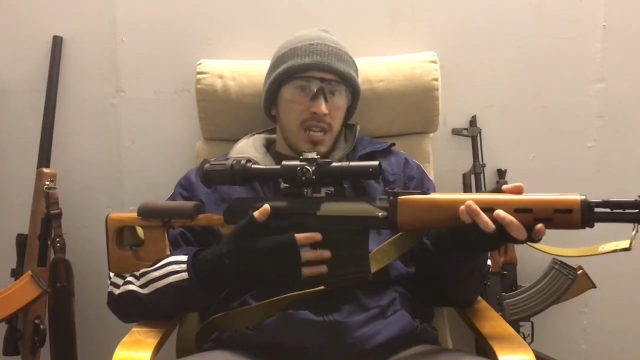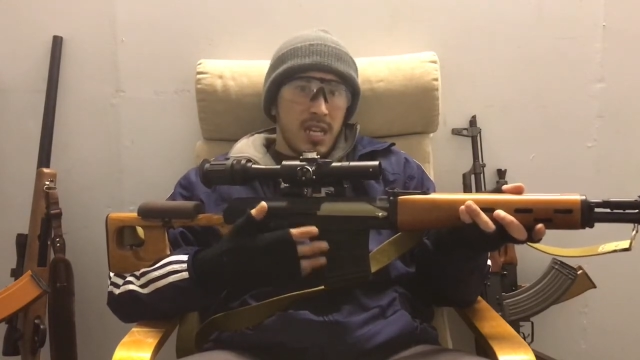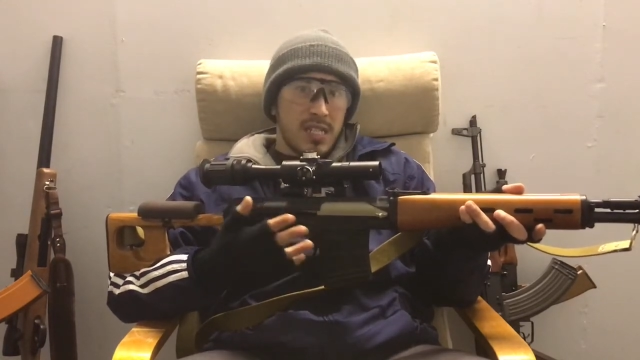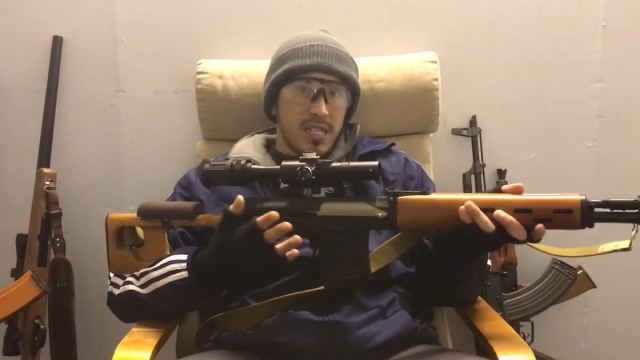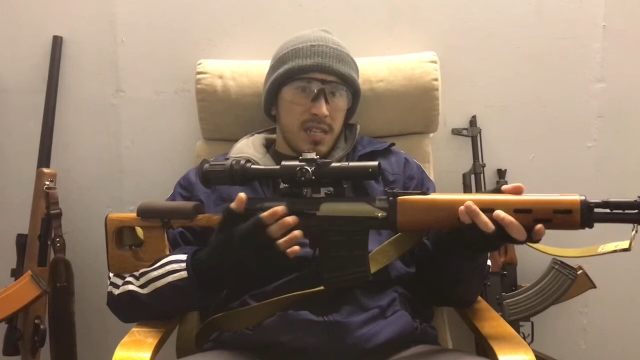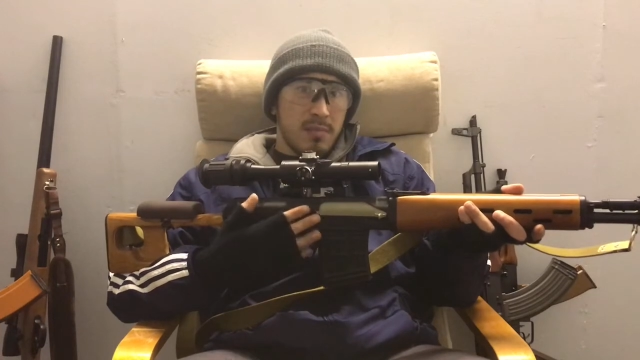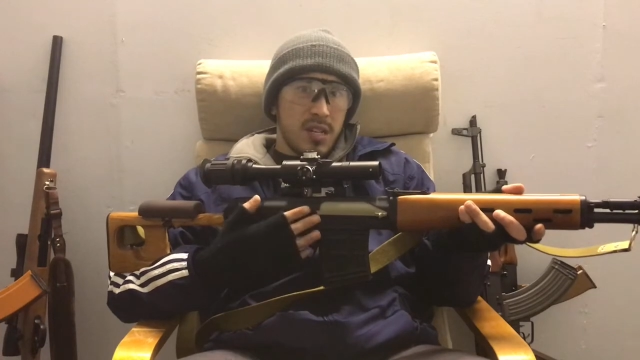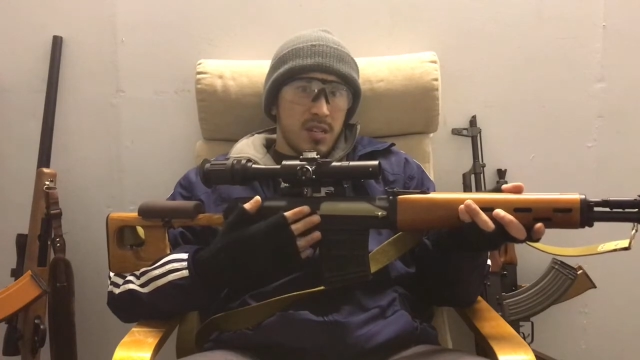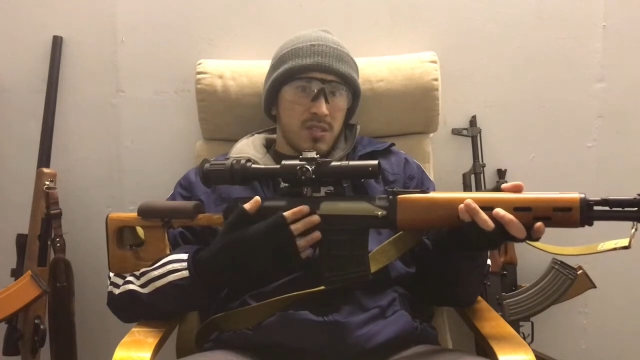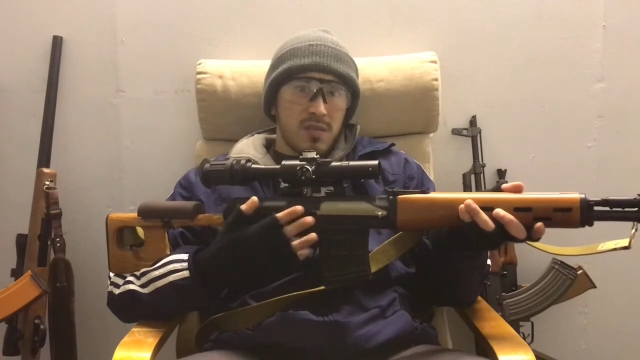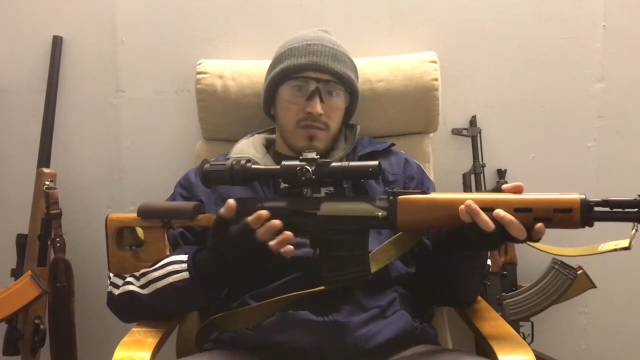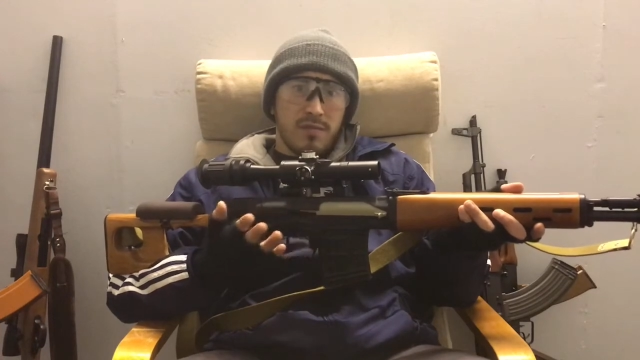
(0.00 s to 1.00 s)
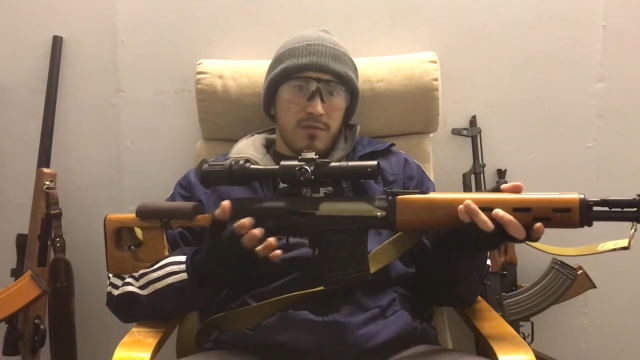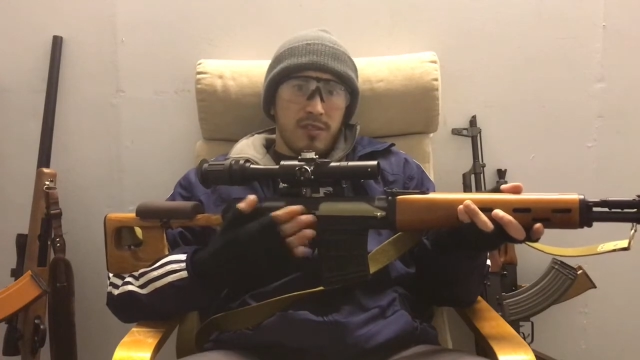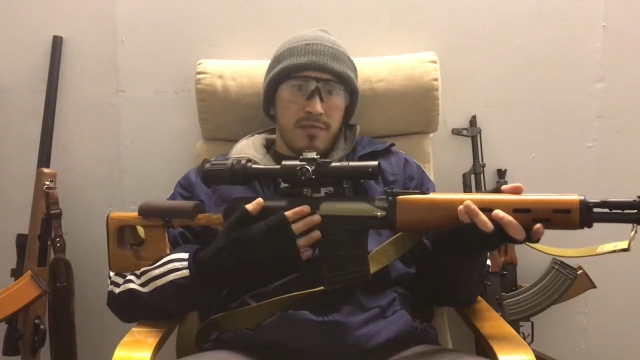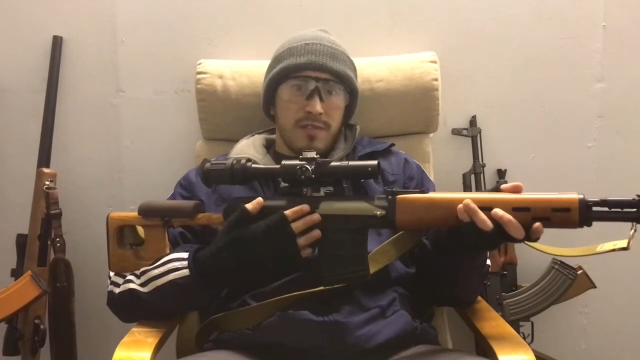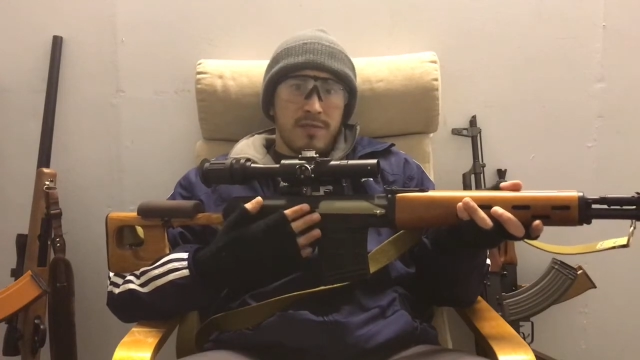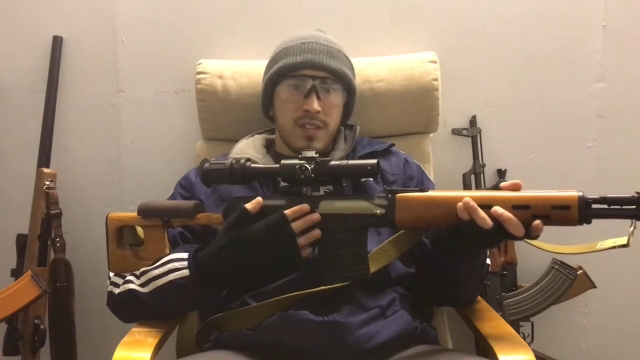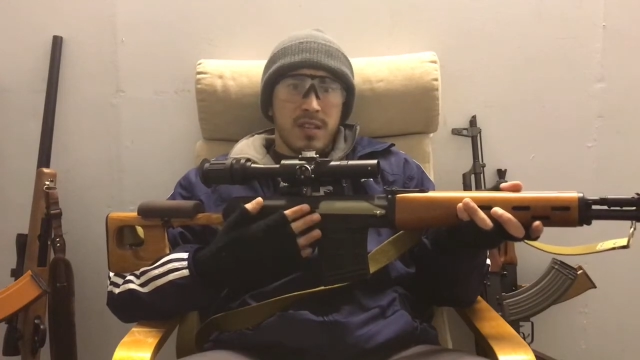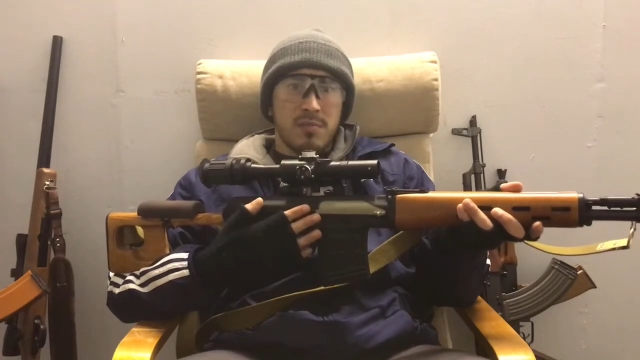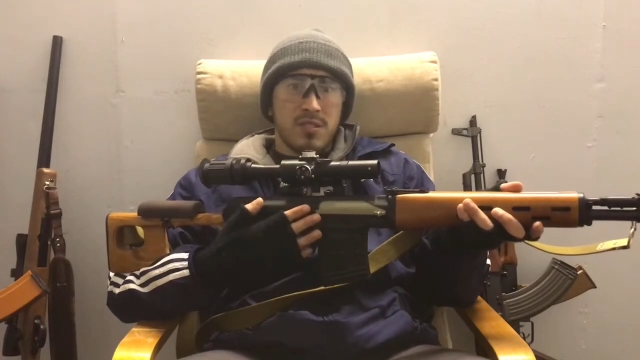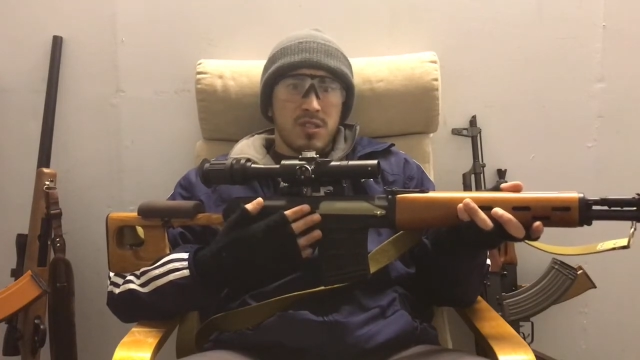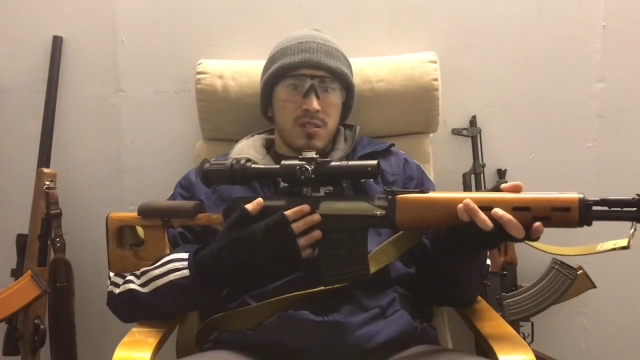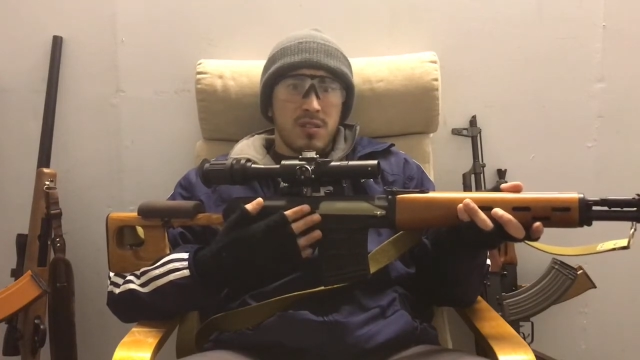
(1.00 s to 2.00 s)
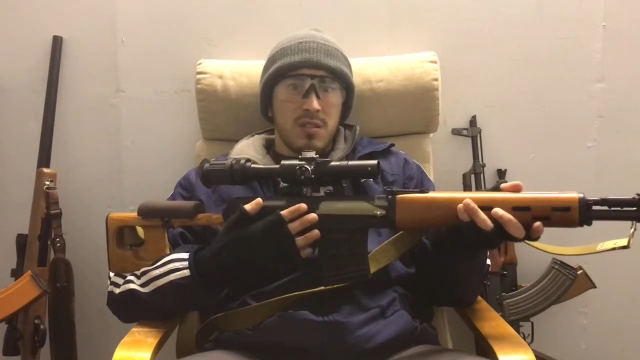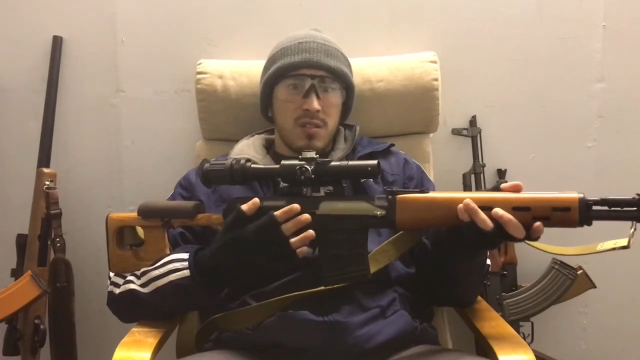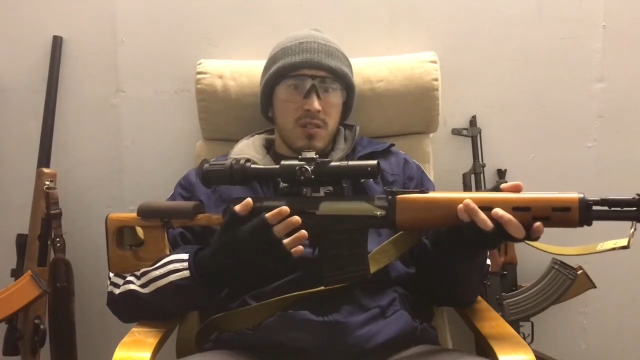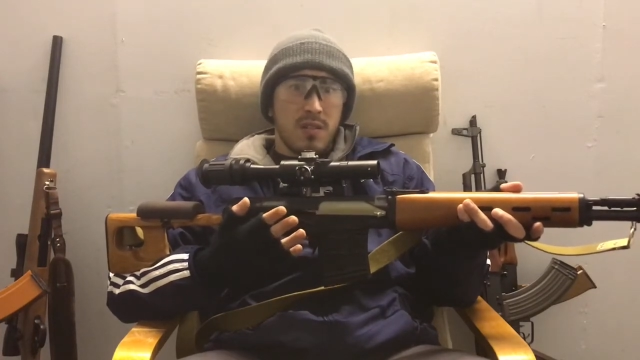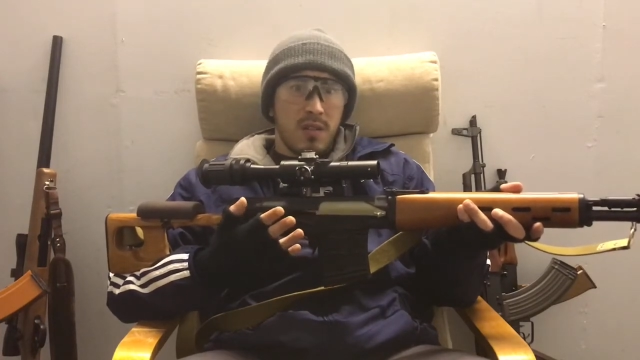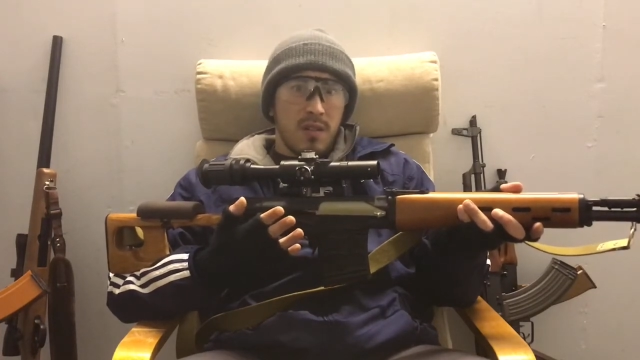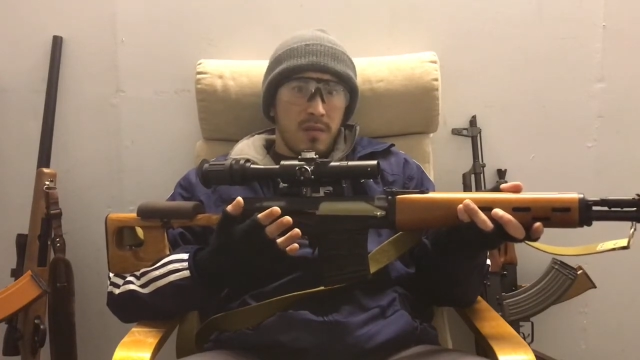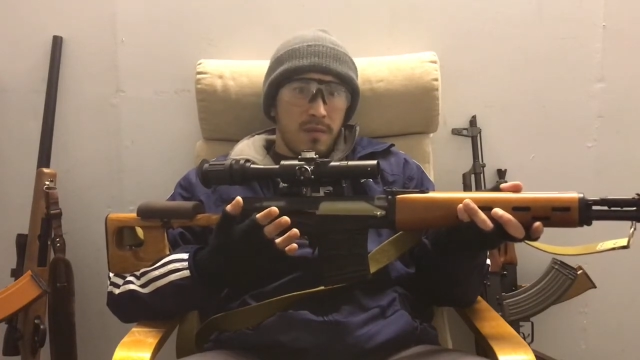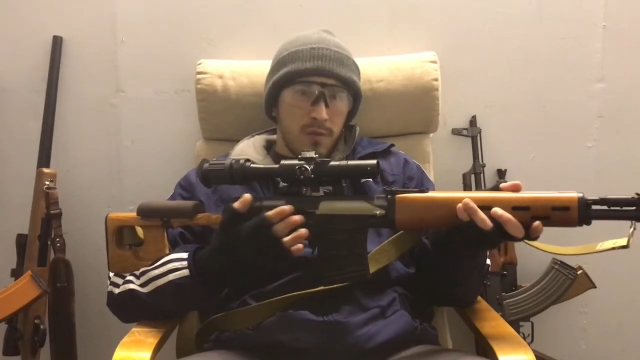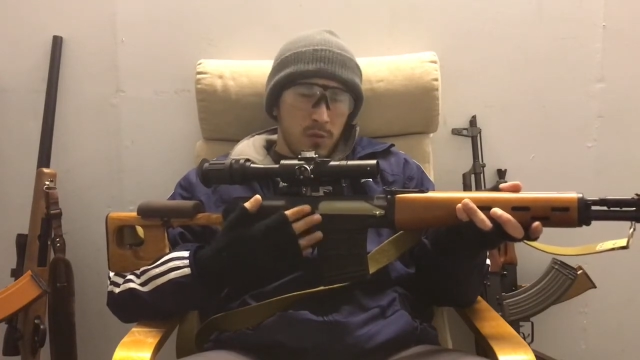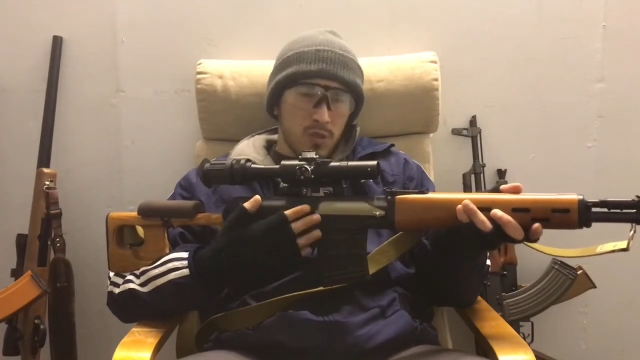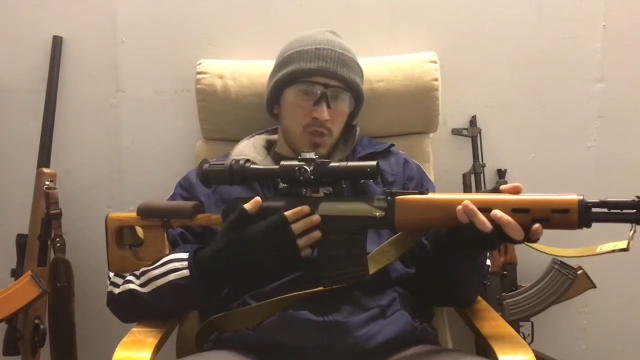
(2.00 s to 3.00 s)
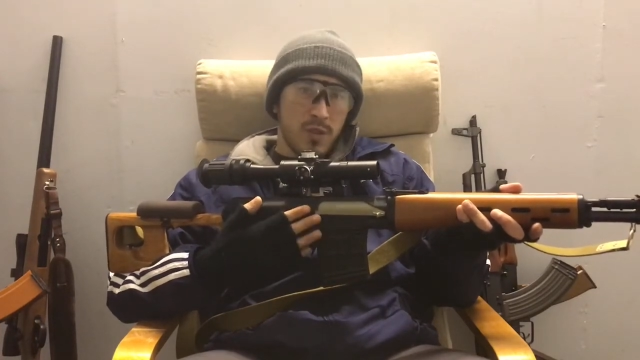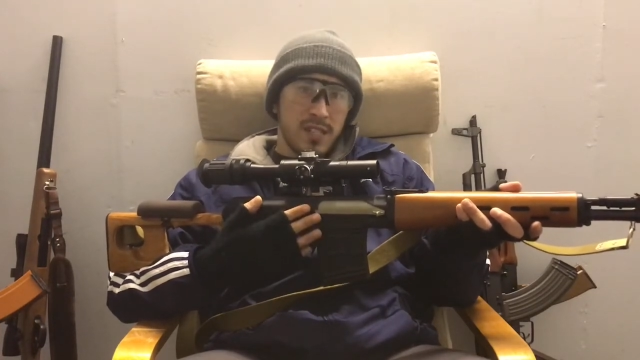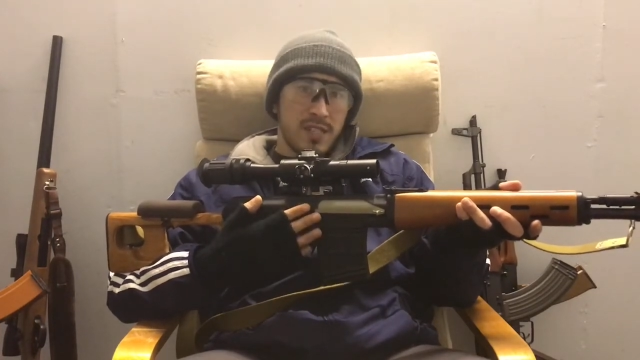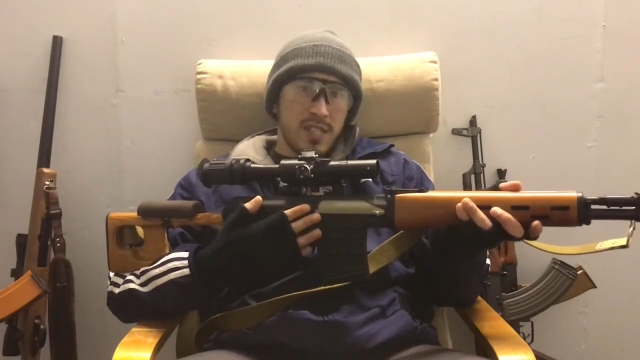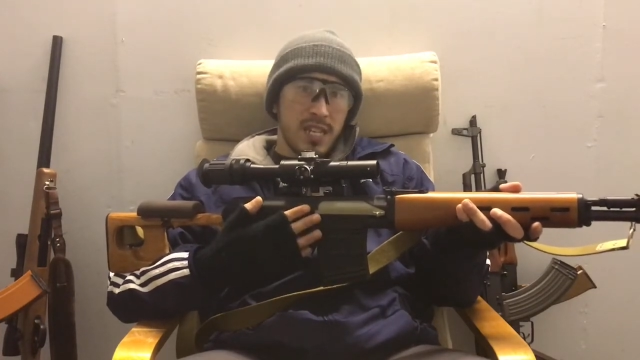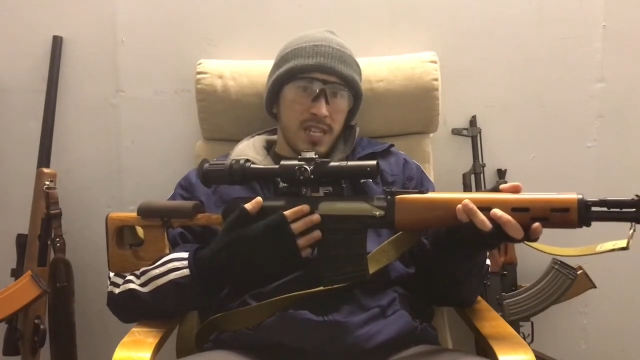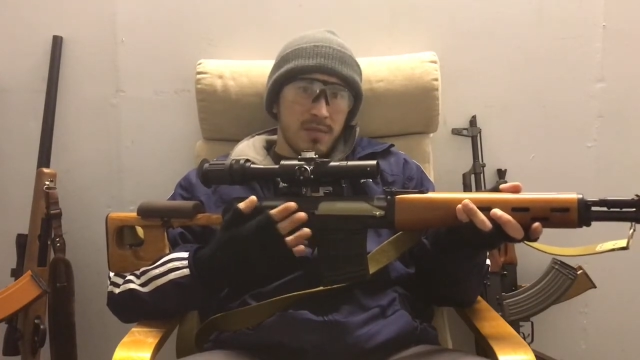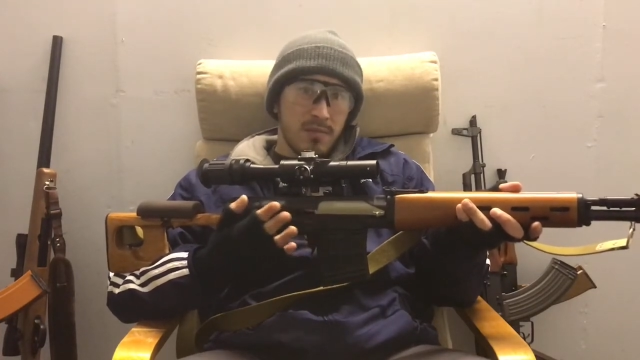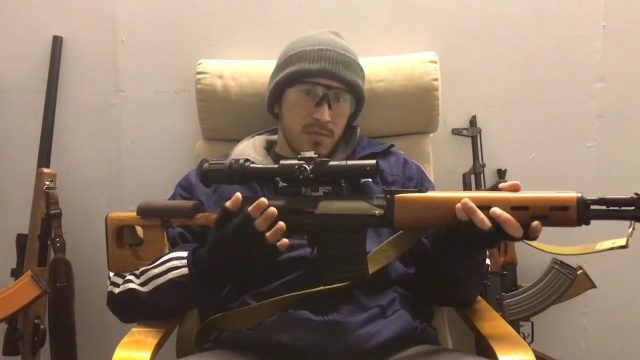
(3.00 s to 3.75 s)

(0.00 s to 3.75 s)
DMRs are from 350 up to 420,